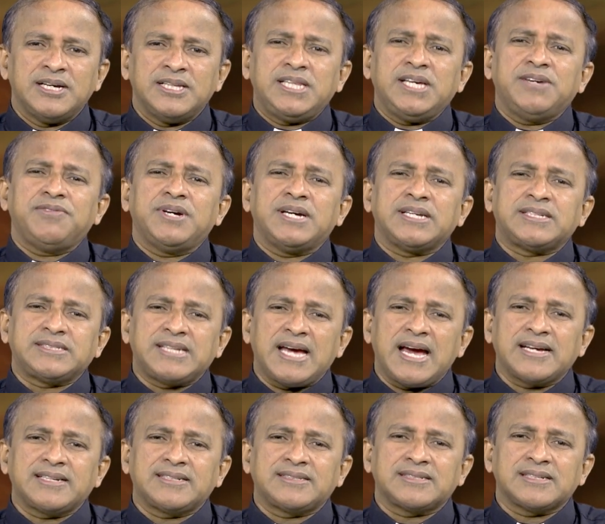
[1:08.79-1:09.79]
they were
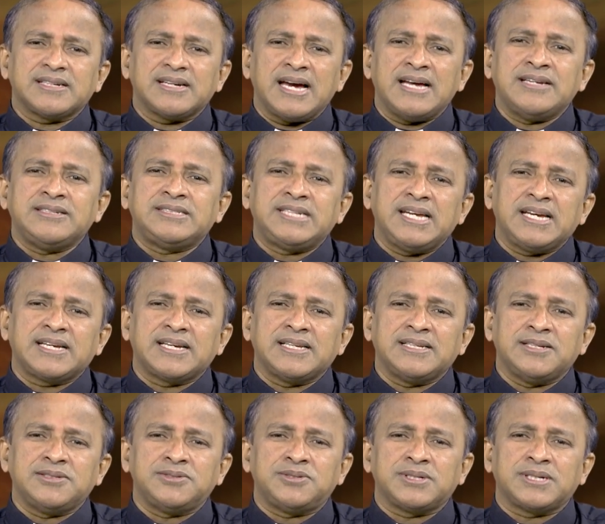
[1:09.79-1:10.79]
attacked and
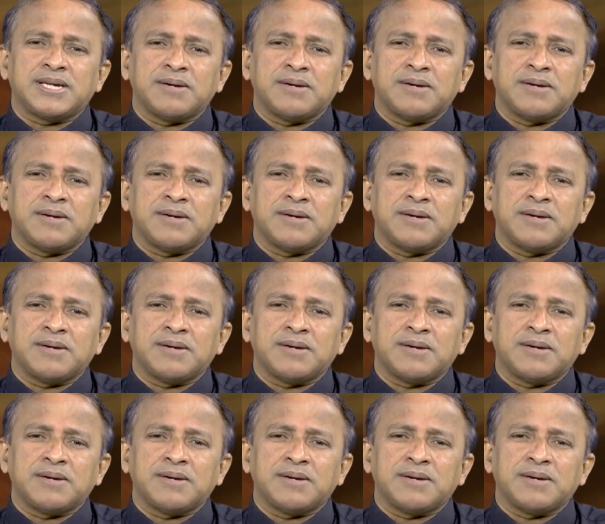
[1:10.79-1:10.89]
taken into